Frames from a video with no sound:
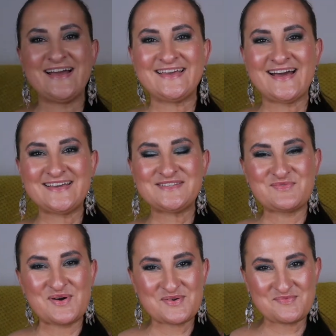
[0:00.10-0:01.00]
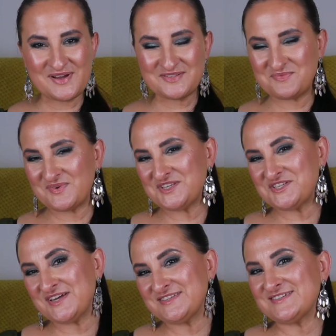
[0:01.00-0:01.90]
Hi guys, welcome back to my
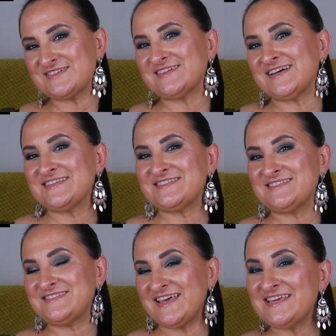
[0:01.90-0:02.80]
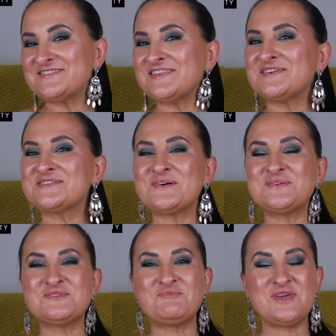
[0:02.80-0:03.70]
channel. Today's video is
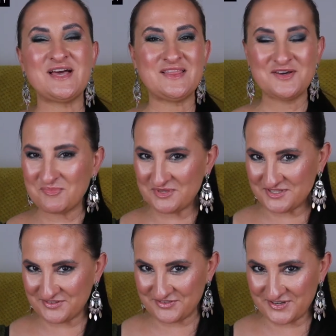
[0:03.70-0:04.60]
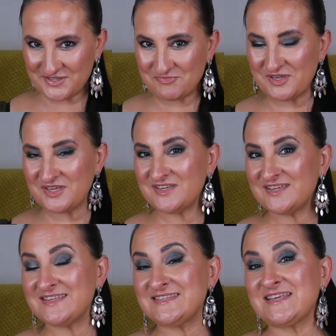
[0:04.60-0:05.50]
going to be a little bit different
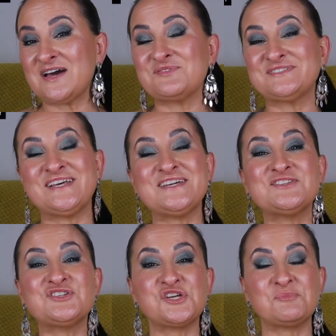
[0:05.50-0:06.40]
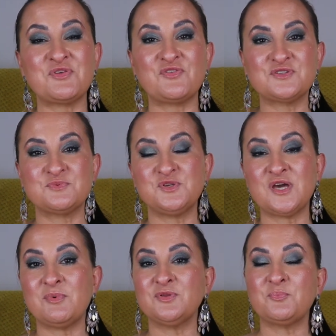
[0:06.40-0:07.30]
because I would like to share my thoughts with you
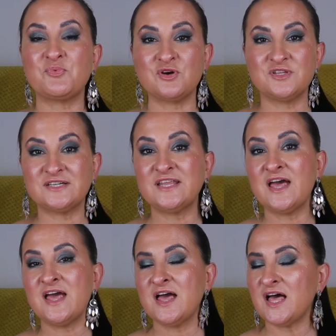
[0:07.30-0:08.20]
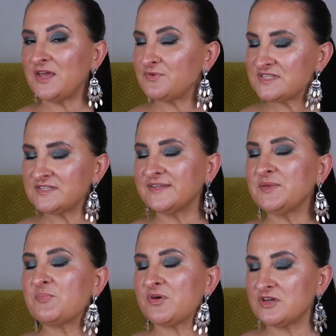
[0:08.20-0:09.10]
about the product I recently
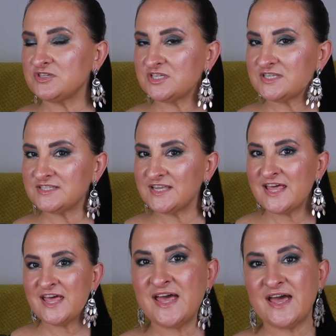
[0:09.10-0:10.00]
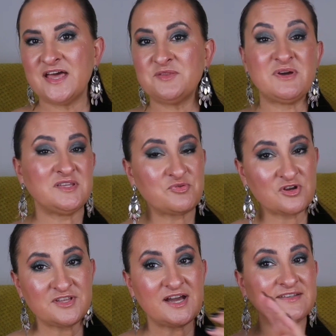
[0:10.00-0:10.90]
purchased. And by the
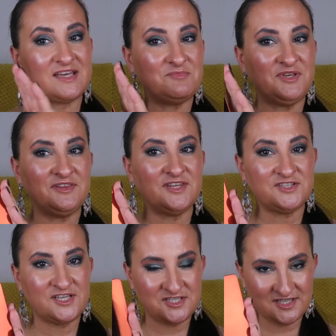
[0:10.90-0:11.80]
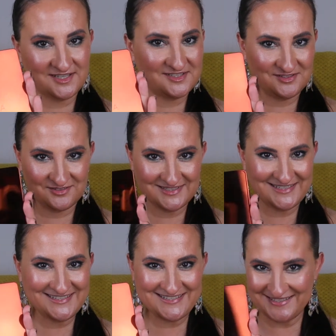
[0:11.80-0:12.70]
product, I mean Natasha
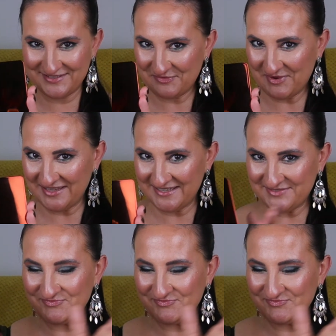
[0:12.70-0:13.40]
Denona Zendo palette.